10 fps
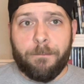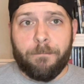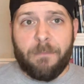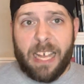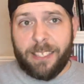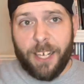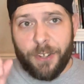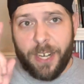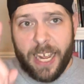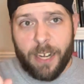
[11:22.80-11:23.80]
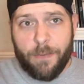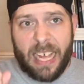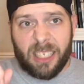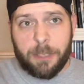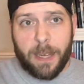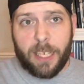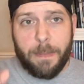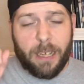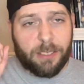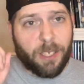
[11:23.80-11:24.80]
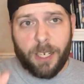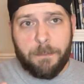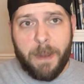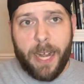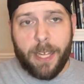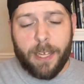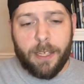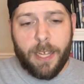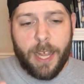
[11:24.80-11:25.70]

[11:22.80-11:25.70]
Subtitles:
That's the other negative aspect about Sonic Mania.